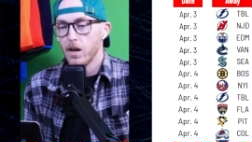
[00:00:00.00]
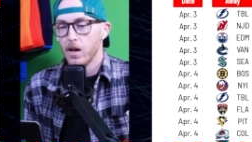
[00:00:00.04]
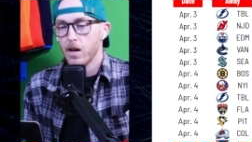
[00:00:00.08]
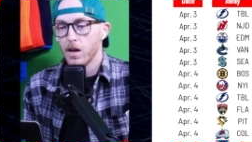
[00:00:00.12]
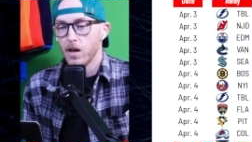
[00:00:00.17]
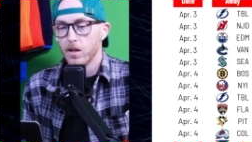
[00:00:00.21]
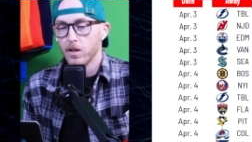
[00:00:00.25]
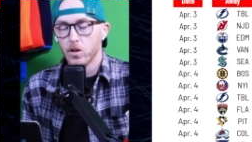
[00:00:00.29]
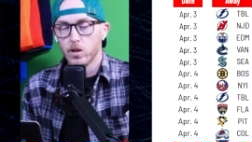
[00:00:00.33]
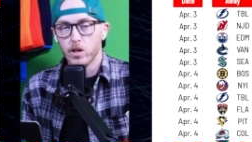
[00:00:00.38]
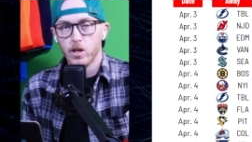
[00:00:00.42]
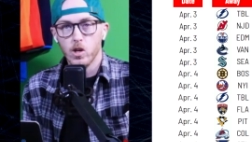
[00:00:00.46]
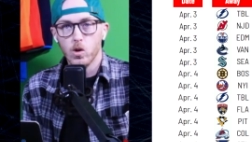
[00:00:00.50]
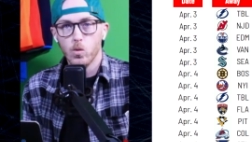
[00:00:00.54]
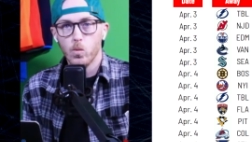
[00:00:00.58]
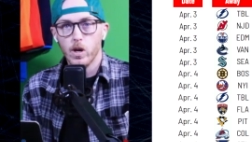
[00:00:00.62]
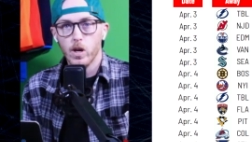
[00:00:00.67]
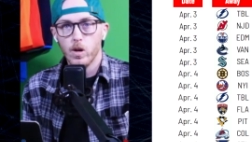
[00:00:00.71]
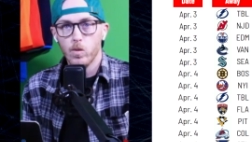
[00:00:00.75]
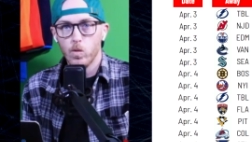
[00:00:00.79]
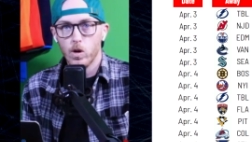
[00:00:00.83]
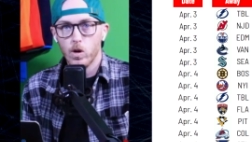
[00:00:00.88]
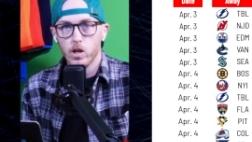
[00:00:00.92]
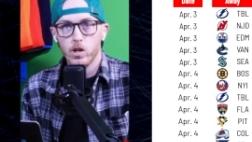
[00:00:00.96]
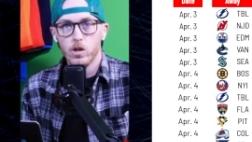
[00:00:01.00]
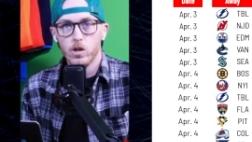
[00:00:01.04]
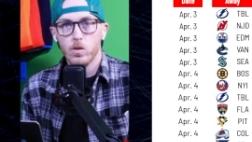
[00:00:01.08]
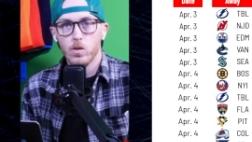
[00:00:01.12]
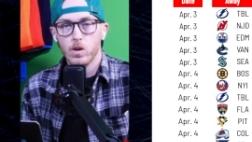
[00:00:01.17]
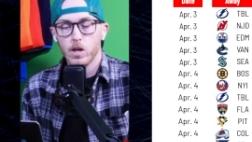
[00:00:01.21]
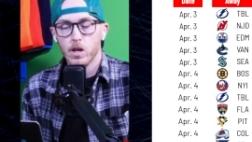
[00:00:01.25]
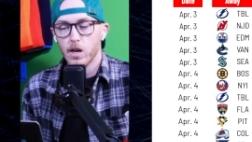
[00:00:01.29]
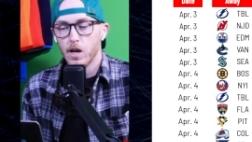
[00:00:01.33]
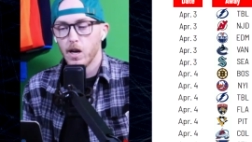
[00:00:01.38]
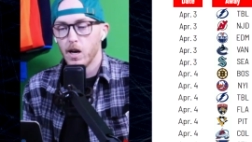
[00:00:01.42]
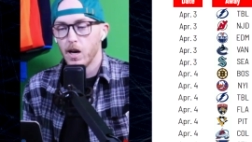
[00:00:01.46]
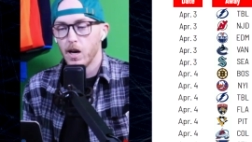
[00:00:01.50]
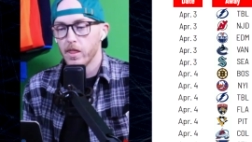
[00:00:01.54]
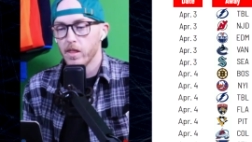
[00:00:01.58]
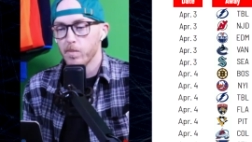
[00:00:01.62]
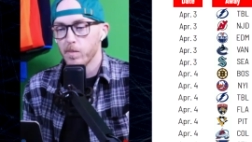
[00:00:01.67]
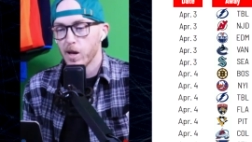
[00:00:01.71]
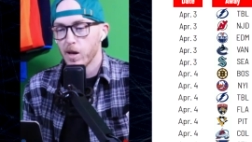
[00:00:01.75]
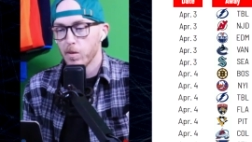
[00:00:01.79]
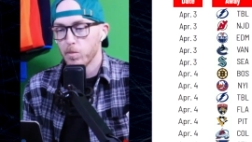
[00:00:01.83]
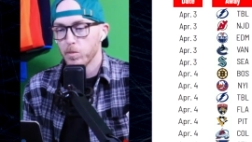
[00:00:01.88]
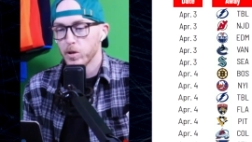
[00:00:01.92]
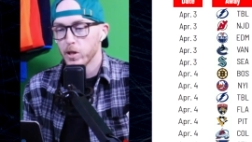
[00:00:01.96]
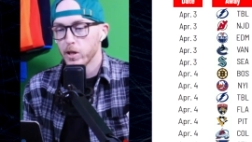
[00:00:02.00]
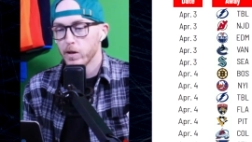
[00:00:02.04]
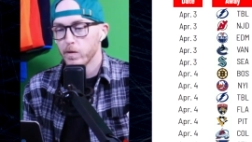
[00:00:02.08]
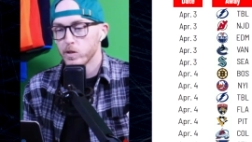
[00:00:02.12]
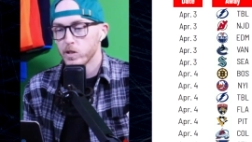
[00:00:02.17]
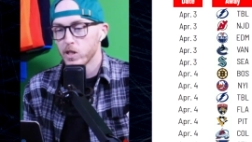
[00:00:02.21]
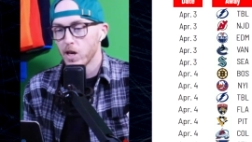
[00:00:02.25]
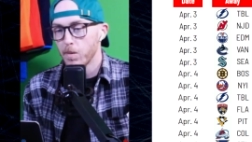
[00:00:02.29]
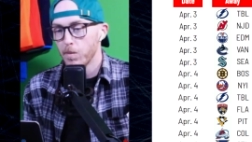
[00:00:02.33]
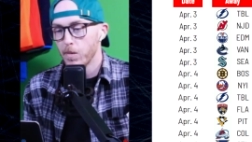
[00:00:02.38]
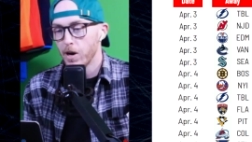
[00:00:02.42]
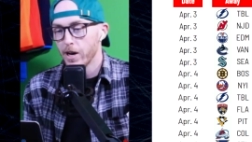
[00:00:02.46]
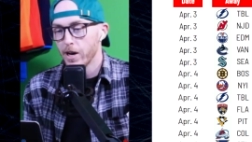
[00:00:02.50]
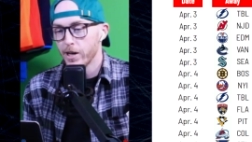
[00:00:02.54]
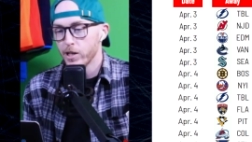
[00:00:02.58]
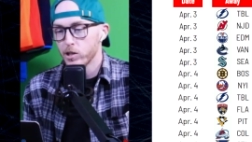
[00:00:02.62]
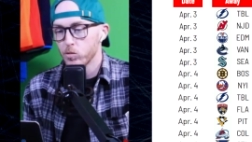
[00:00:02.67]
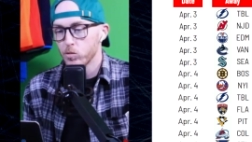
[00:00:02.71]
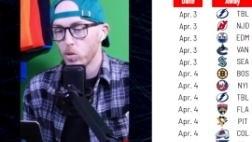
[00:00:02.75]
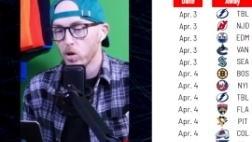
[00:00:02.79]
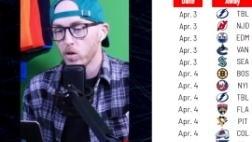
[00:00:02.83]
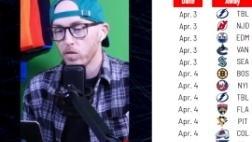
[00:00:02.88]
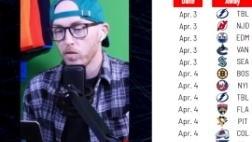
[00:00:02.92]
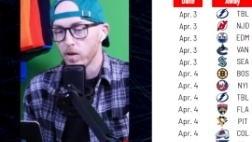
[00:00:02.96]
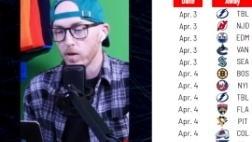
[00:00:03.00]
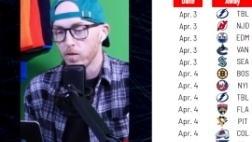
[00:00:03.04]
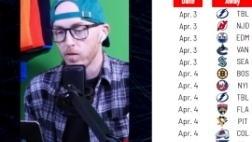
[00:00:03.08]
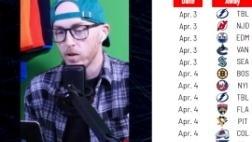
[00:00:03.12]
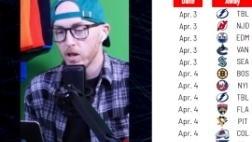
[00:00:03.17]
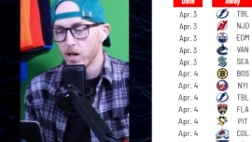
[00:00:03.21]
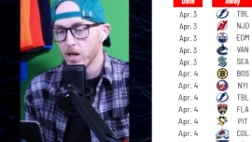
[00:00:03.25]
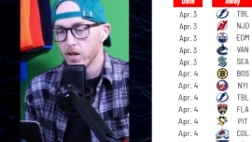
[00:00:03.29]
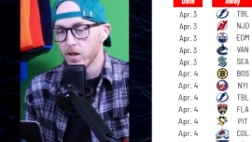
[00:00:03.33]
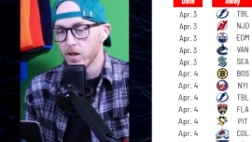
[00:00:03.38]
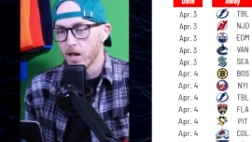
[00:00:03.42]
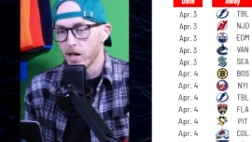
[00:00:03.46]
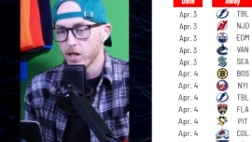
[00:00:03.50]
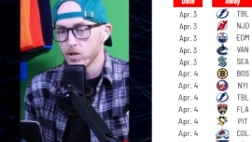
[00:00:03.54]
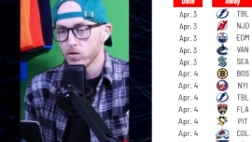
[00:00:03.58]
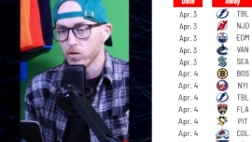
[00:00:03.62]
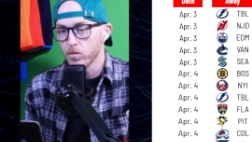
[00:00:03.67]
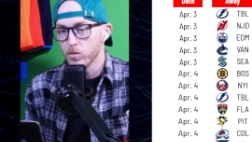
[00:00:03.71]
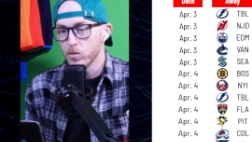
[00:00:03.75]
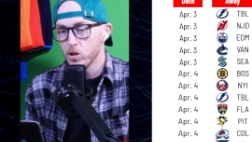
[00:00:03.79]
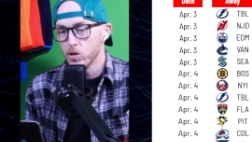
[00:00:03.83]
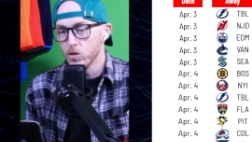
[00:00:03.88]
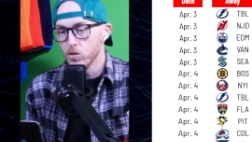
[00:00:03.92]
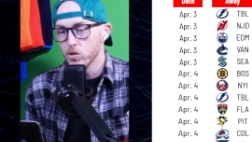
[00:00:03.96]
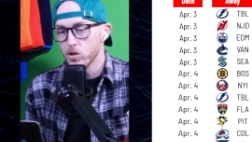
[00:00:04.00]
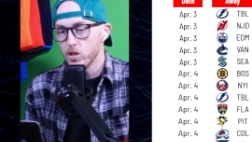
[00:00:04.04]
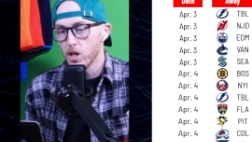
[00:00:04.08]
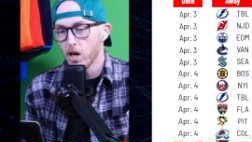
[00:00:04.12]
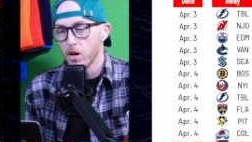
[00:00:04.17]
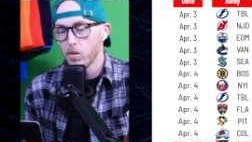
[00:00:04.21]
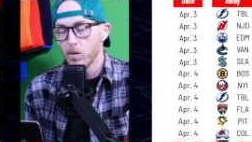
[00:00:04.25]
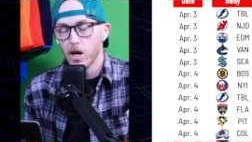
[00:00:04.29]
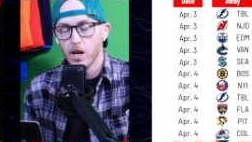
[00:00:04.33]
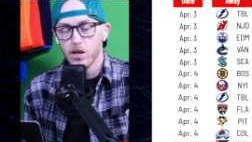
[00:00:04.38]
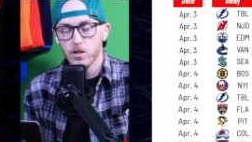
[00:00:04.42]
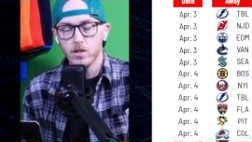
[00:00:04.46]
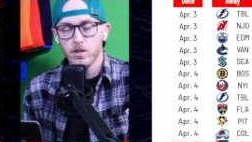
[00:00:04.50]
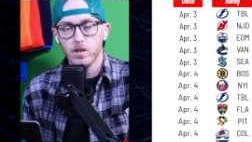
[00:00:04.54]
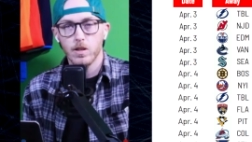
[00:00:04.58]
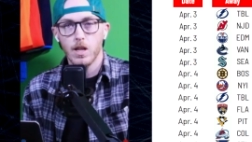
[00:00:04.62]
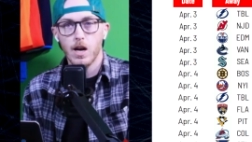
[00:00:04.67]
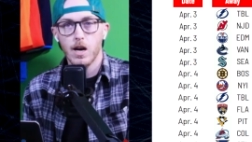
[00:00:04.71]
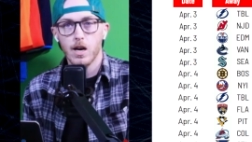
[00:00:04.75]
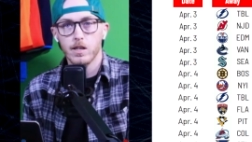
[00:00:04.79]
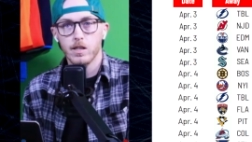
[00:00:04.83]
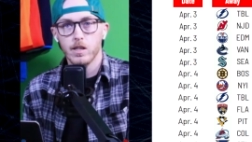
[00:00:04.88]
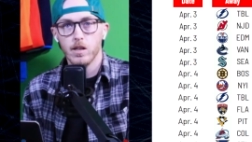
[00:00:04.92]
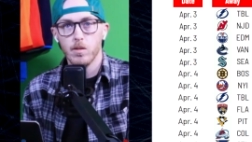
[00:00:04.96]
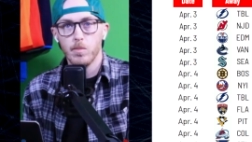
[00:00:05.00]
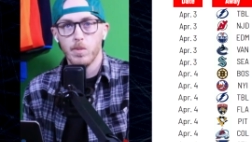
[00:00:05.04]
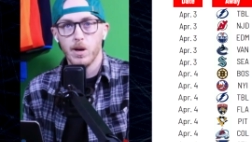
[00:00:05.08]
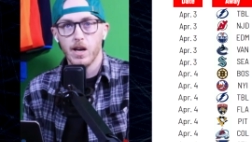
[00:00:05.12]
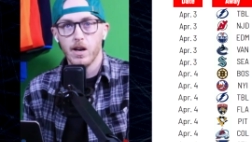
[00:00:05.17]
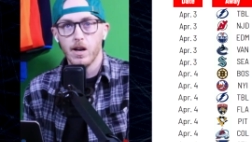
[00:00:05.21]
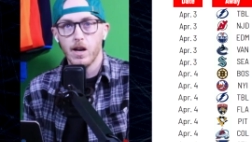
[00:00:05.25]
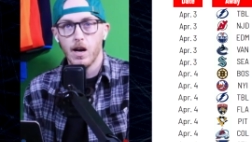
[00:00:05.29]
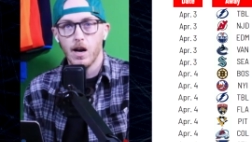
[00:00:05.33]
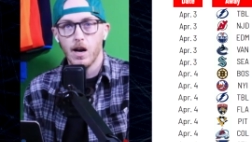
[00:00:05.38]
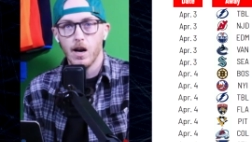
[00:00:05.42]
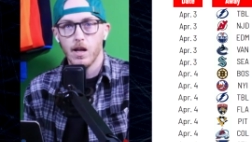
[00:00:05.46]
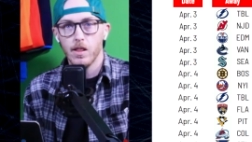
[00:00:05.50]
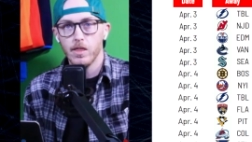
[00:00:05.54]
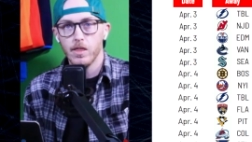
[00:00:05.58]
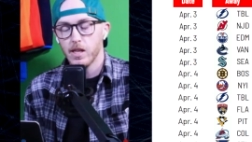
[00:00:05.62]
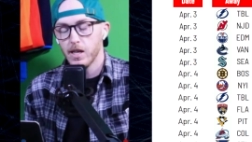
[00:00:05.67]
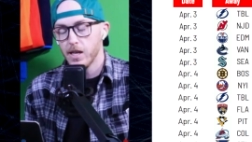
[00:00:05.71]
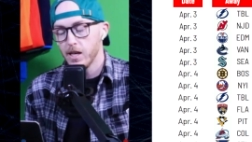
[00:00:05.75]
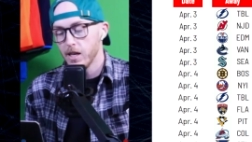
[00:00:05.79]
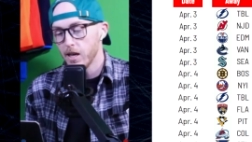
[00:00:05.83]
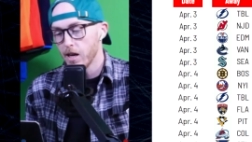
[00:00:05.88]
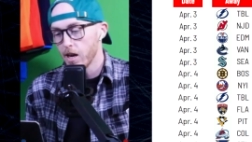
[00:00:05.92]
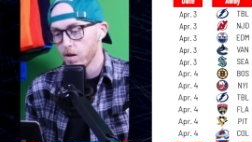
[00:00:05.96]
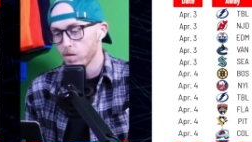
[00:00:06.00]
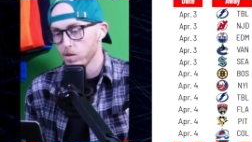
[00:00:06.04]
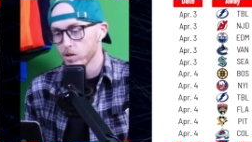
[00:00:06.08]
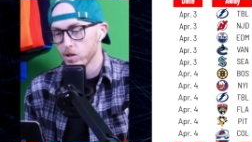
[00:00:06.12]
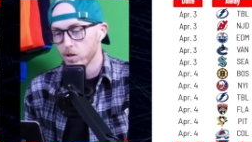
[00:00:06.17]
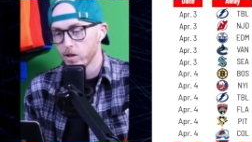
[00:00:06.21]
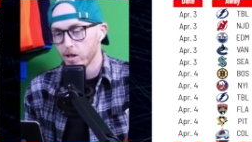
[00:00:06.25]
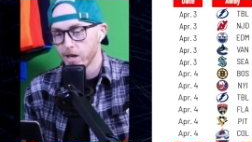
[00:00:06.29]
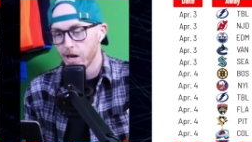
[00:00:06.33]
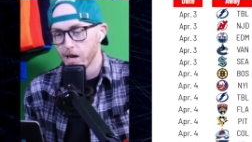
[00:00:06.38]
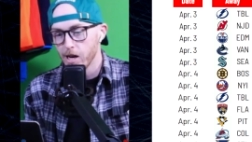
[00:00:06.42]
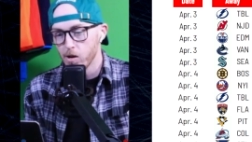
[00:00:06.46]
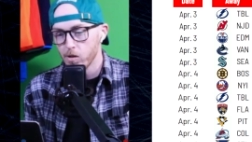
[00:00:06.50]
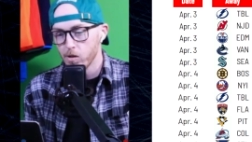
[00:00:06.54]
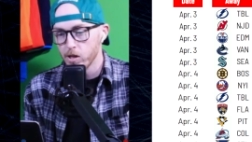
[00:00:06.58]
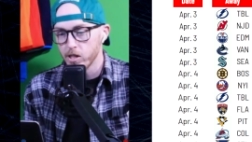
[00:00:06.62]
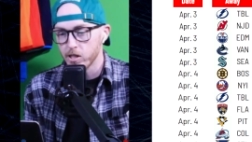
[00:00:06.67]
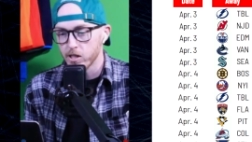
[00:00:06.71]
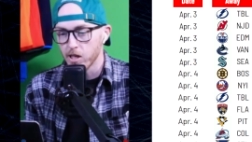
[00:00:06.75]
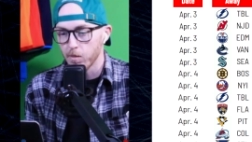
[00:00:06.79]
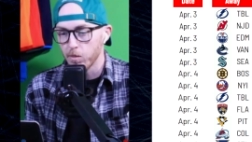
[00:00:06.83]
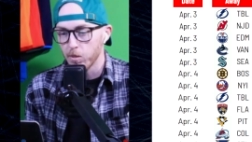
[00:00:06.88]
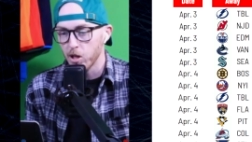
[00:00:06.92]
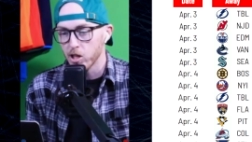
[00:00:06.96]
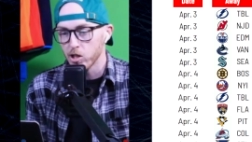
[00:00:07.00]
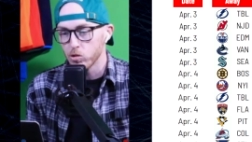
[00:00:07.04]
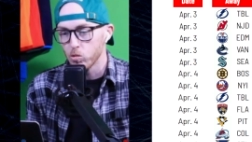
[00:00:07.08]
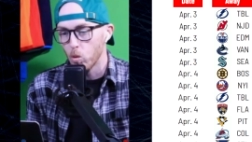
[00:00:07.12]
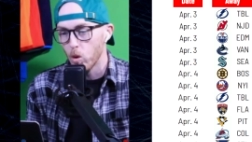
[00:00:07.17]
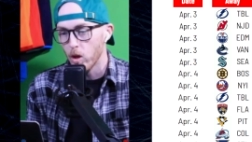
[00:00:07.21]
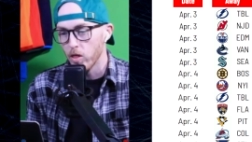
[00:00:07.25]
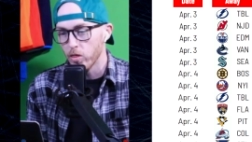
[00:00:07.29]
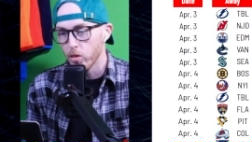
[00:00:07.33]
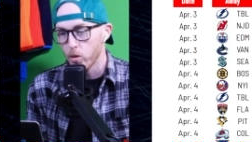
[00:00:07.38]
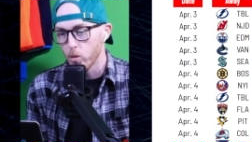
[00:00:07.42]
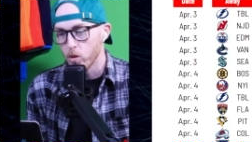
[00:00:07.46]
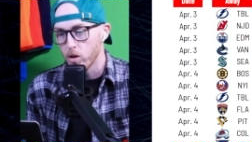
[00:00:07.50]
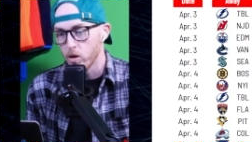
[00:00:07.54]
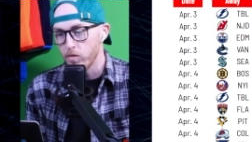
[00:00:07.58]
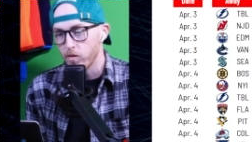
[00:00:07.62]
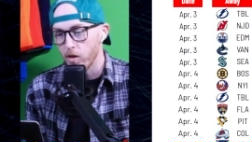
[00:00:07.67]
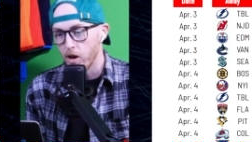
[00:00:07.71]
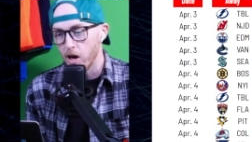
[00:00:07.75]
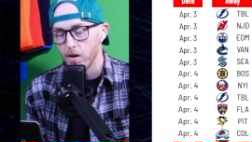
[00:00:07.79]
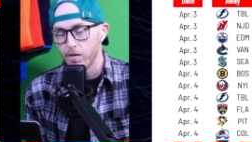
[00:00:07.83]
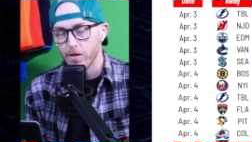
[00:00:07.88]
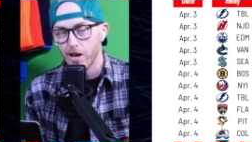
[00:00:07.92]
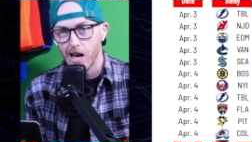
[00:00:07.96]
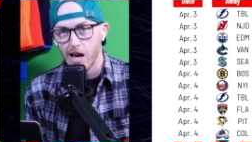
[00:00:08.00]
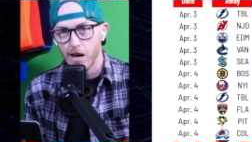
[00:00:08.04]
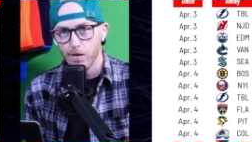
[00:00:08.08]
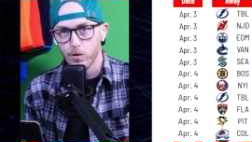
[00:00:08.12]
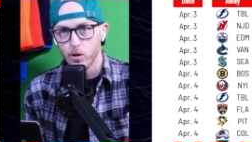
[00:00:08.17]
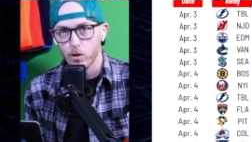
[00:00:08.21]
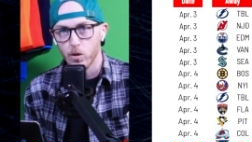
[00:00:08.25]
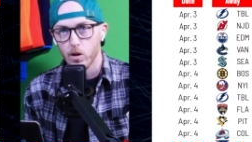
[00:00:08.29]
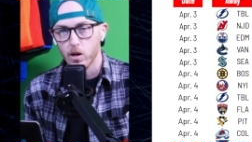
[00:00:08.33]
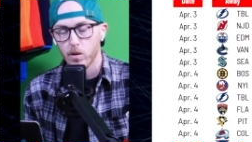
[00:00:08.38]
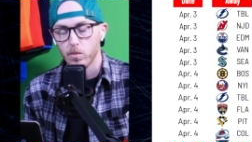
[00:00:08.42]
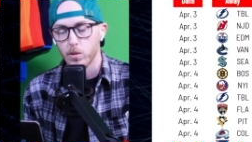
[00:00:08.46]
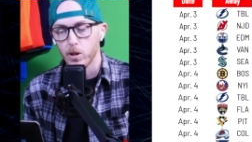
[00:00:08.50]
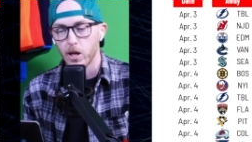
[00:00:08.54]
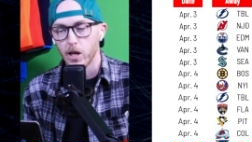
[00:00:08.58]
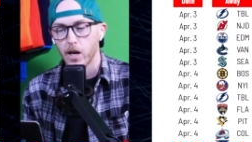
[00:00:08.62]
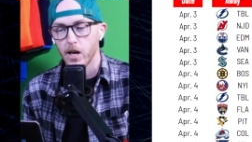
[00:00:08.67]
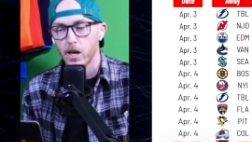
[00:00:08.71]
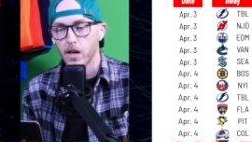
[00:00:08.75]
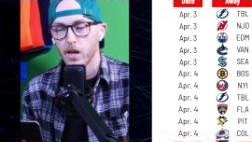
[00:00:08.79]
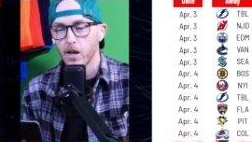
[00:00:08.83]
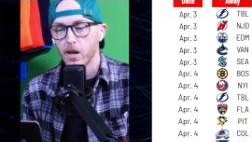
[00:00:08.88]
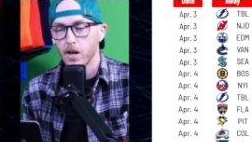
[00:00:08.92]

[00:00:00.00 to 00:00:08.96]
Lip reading: looking to win 1 unit on the Maple Leafs at minus 115. That's from Tuesday. We also locked in a bet on the Arizona Coyotes at plus 135, half unit play.